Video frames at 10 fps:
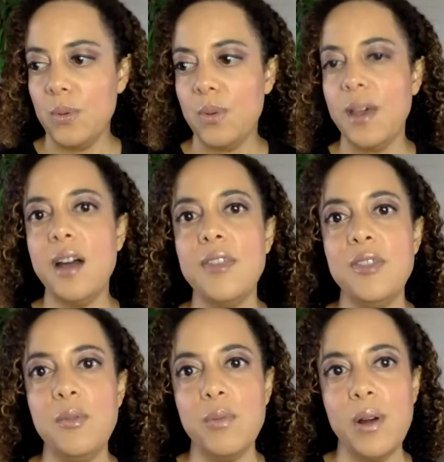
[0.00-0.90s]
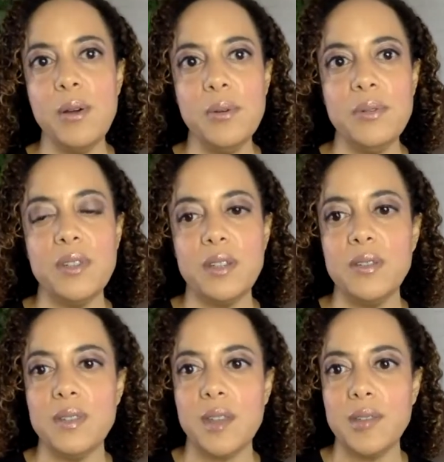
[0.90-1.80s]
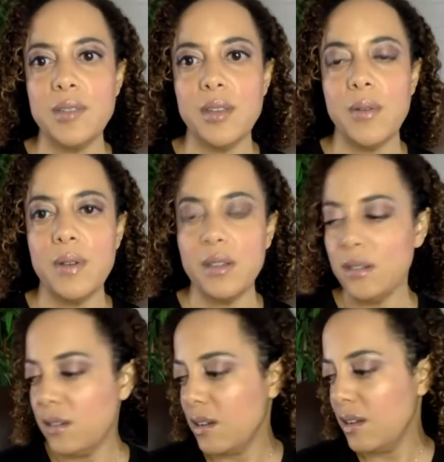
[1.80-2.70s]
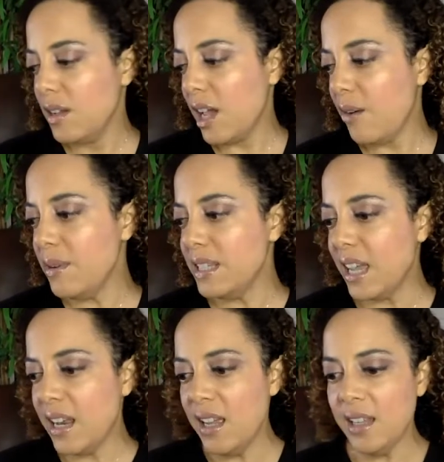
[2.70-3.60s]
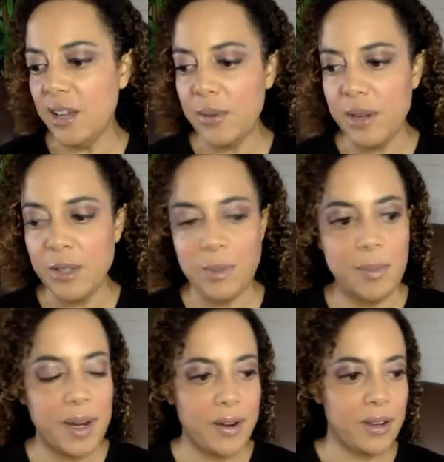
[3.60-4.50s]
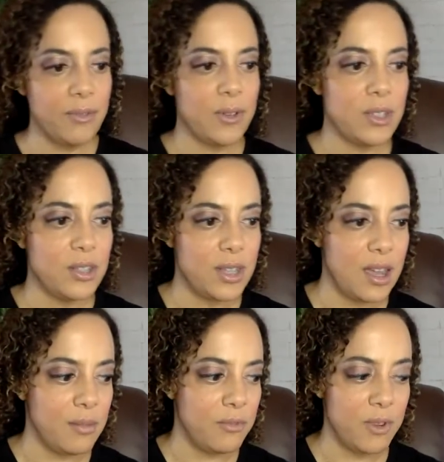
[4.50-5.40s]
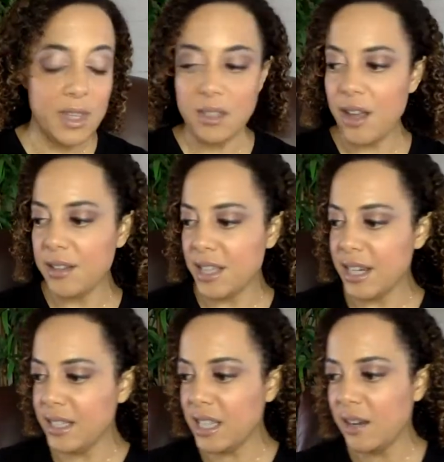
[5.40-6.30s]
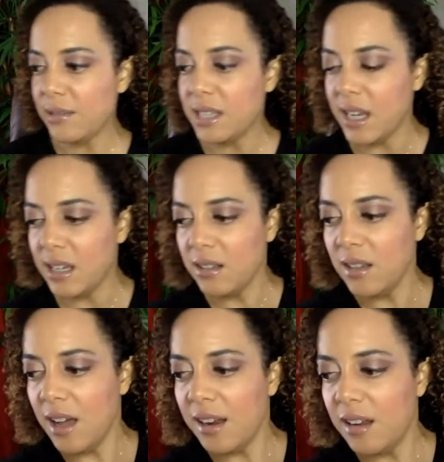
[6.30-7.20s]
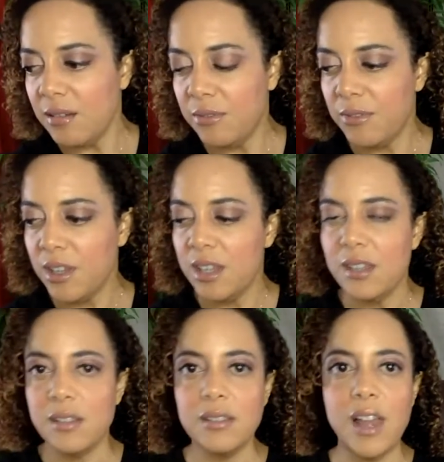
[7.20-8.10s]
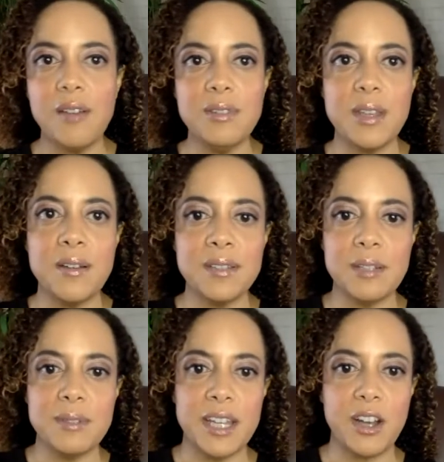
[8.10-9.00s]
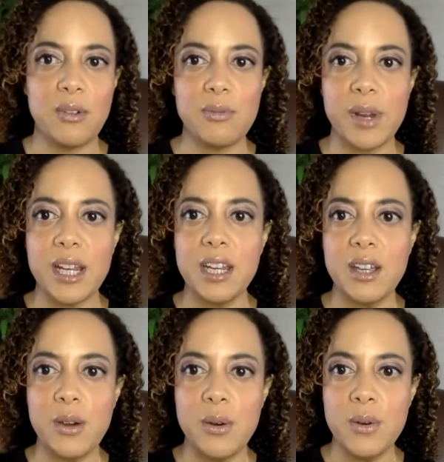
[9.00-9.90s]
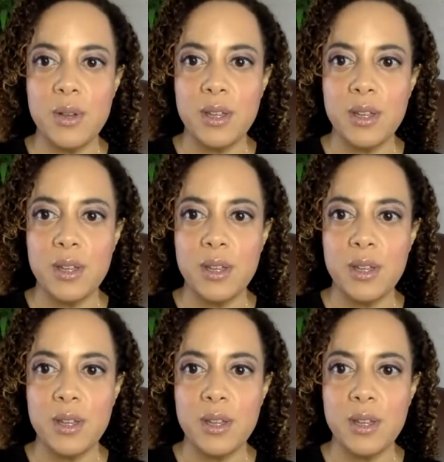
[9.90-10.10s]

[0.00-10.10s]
I got the rose incense going. I was getting, like, when I was preparing for this All Signs, I was getting a lot of love songs. It was like a radio.